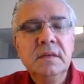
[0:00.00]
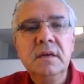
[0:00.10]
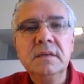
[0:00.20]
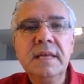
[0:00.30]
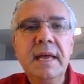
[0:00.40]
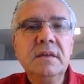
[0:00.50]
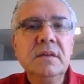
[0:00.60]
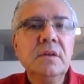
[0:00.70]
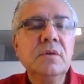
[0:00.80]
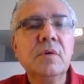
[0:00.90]

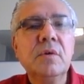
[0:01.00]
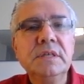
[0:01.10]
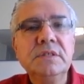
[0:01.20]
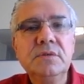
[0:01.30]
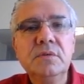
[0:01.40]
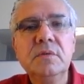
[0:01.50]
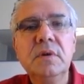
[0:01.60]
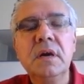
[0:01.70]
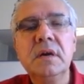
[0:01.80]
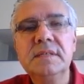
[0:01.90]
Again, you're going
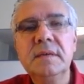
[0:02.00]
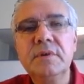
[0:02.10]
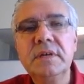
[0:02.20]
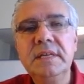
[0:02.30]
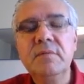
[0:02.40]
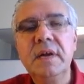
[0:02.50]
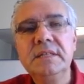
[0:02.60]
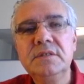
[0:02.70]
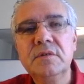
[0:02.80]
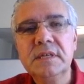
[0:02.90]
to separately
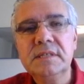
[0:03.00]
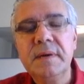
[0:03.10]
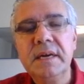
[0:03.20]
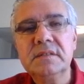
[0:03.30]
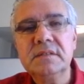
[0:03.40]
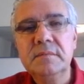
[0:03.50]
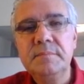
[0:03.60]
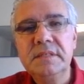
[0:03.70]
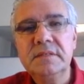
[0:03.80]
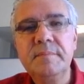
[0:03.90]
write your experience on a
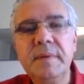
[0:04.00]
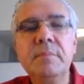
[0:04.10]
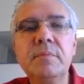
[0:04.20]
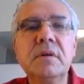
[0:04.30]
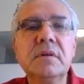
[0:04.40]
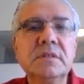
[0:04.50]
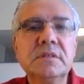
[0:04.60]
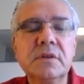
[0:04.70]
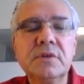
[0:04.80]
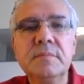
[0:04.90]
piece of paper, on a
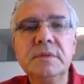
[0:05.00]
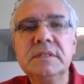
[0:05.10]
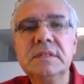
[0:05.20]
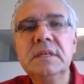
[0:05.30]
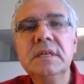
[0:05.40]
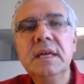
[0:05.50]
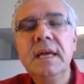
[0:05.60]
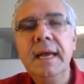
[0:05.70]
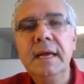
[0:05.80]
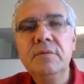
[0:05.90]
document,
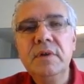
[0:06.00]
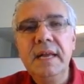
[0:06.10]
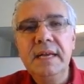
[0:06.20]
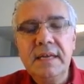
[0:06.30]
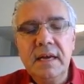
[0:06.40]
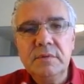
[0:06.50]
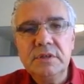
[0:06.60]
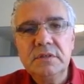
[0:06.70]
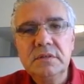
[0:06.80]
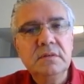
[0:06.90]
and relate how
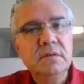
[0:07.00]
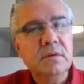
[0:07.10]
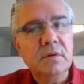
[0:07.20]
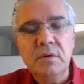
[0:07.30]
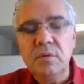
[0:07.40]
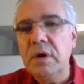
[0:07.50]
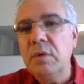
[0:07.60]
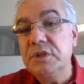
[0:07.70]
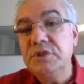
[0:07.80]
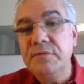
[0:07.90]
much or
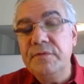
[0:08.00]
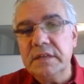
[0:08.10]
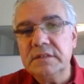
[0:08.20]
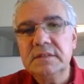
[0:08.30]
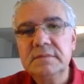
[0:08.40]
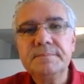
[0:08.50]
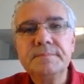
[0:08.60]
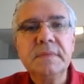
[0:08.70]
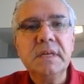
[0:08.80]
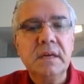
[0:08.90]
what you felt
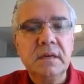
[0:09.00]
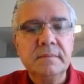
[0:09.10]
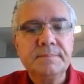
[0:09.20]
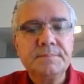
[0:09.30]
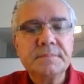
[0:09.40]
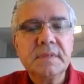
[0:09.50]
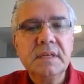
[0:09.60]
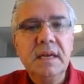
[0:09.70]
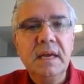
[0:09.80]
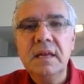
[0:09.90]

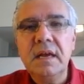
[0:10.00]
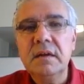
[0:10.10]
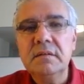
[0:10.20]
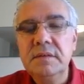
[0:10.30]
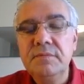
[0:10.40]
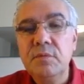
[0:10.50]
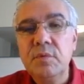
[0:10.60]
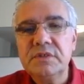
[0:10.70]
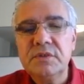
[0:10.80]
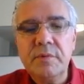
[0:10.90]
and if you
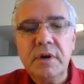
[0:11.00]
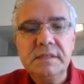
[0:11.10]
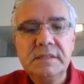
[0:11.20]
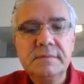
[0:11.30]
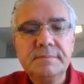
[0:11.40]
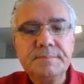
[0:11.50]
were surprised.